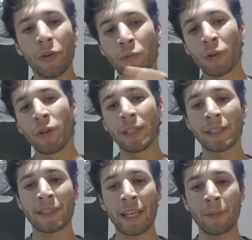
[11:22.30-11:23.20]
role
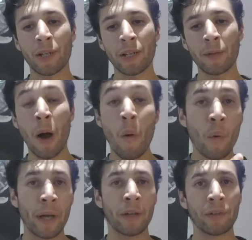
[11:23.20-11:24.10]
is that I'm talking about
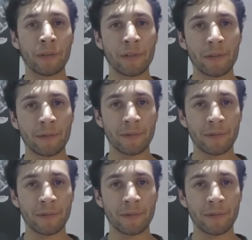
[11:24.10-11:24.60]
whales.